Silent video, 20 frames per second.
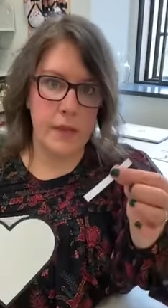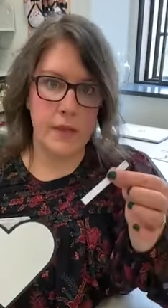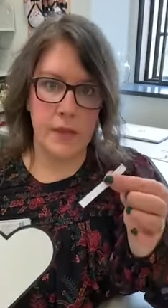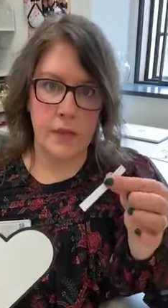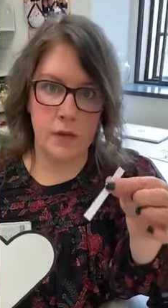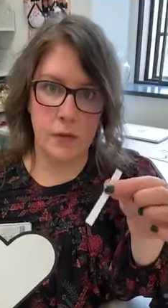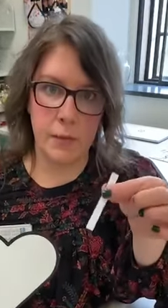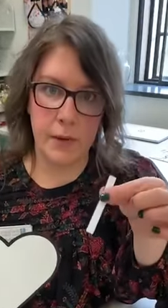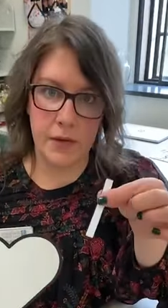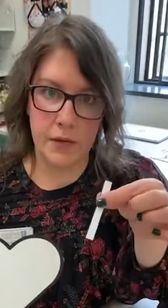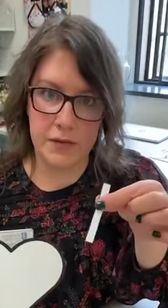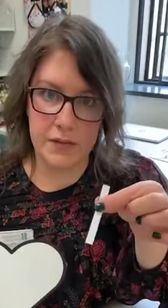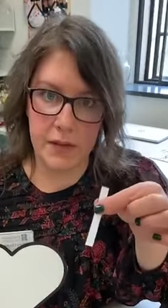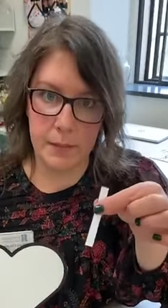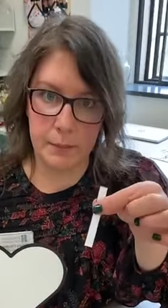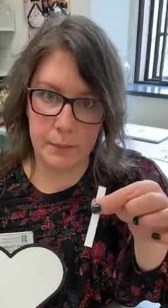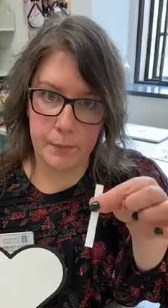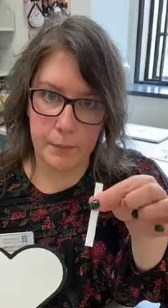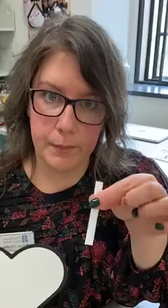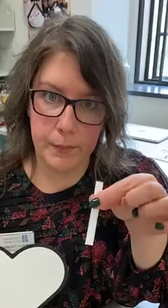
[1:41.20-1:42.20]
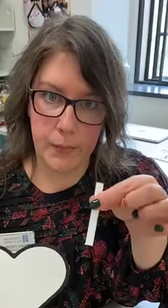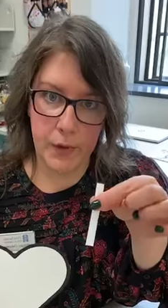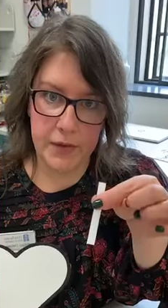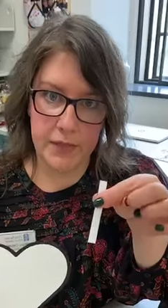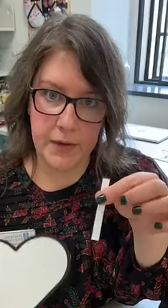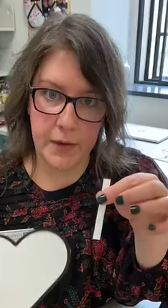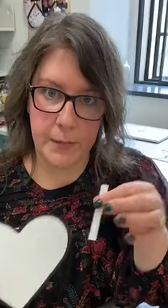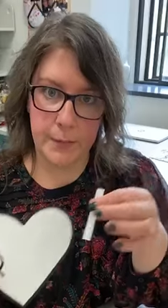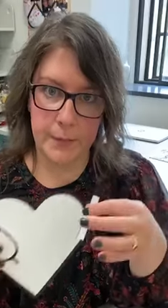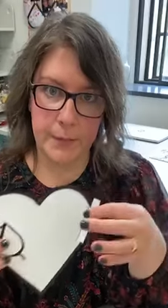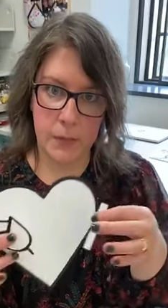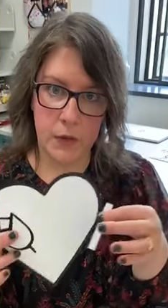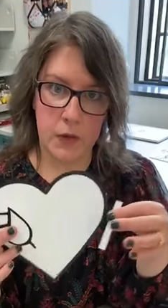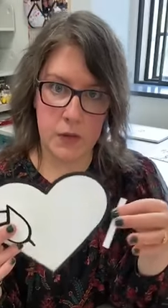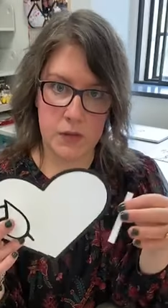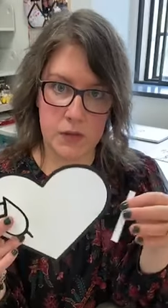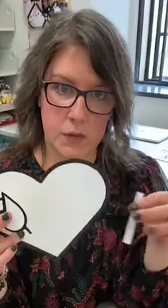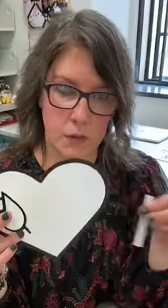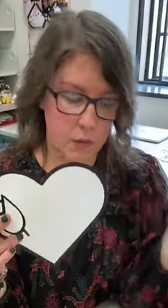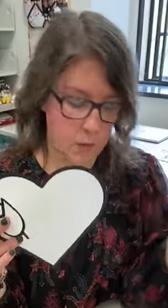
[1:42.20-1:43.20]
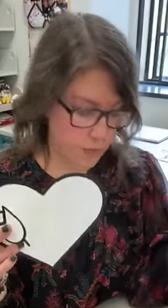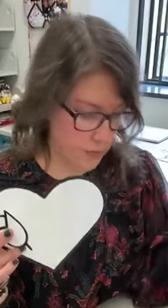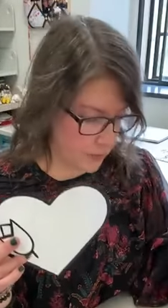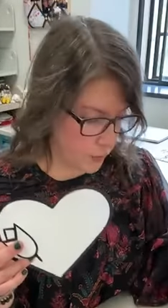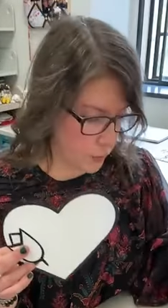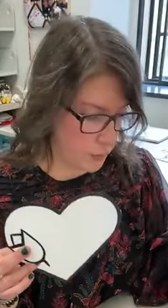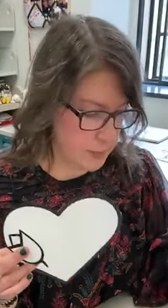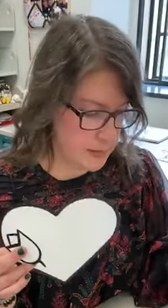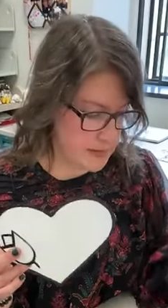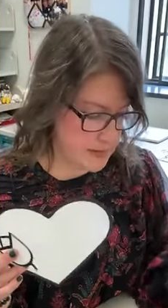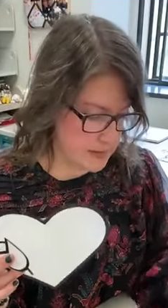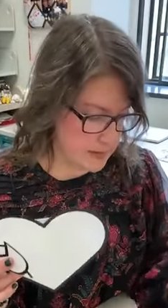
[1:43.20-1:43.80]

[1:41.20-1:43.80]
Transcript: and then your bigger stem, right there. So four